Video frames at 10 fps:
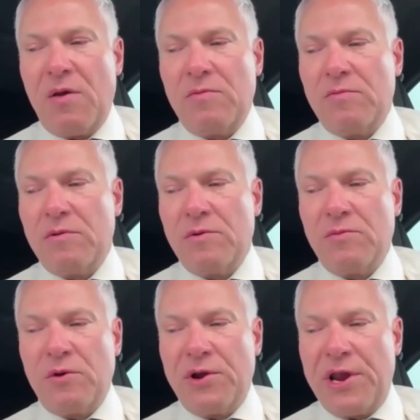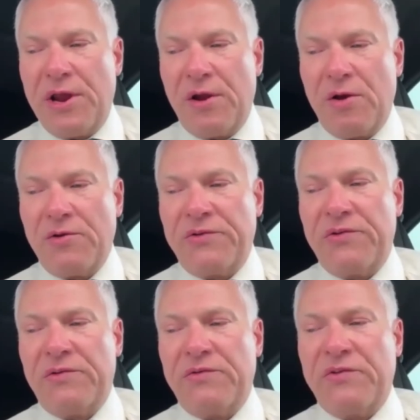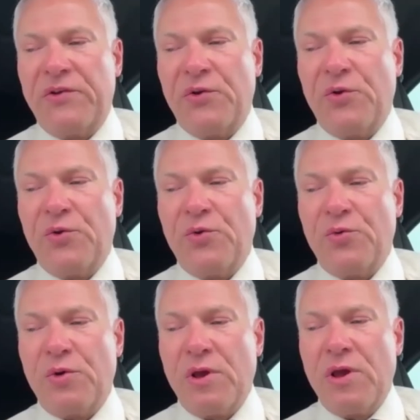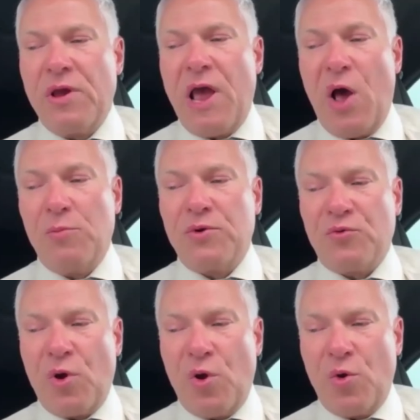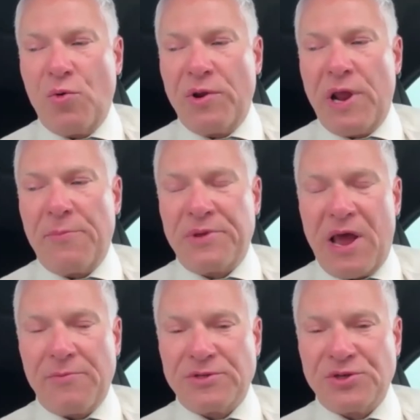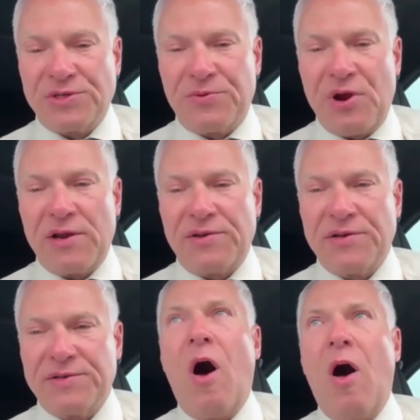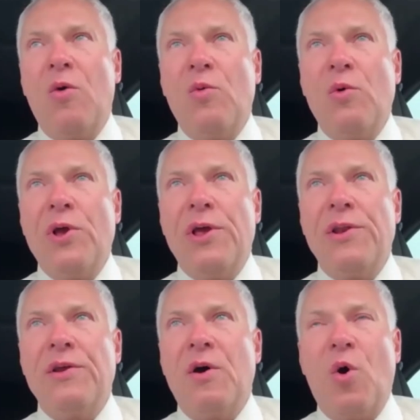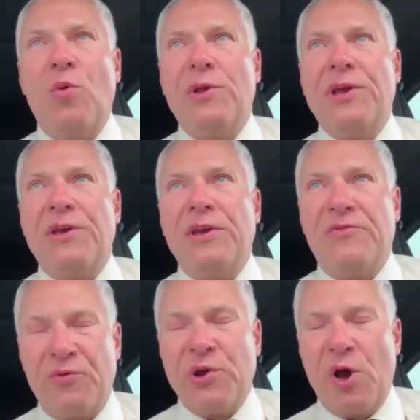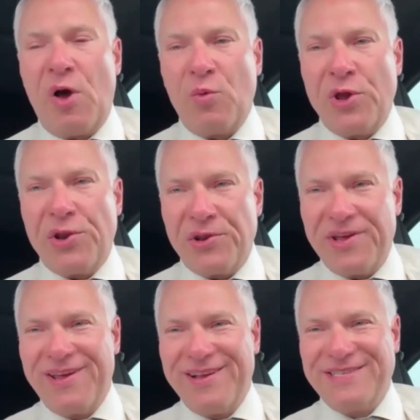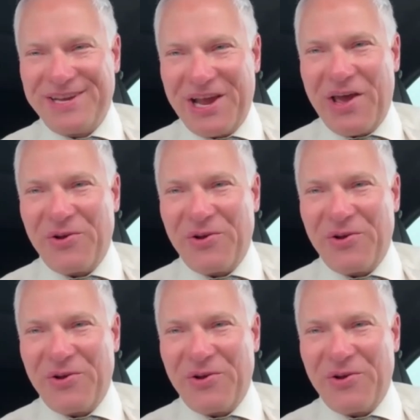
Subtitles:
We're here to help grow an optometrist practice. All win only if we all win together.